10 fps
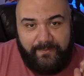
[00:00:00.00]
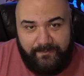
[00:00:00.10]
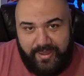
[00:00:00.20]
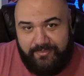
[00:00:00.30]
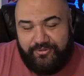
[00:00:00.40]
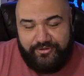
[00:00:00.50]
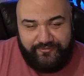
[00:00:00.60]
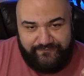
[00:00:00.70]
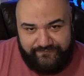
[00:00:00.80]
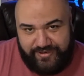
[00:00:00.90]

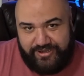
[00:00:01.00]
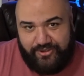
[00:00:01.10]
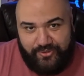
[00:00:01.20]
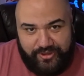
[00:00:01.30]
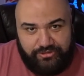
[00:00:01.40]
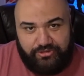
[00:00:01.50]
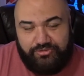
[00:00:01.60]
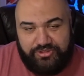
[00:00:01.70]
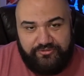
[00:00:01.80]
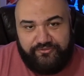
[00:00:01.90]
member video
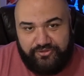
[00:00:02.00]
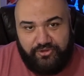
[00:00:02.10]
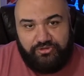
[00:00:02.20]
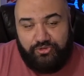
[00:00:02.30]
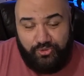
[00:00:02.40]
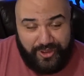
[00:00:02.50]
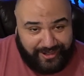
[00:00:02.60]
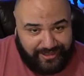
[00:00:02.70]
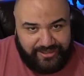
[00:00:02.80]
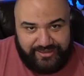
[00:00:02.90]
exclusive for those who had
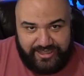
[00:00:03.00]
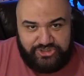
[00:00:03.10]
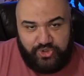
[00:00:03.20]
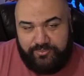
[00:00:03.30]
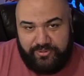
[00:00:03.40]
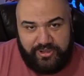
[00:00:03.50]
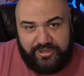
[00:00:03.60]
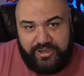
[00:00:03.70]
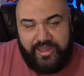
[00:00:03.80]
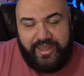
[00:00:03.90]
clicked that join
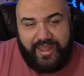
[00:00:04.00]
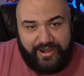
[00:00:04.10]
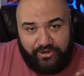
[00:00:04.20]
button and are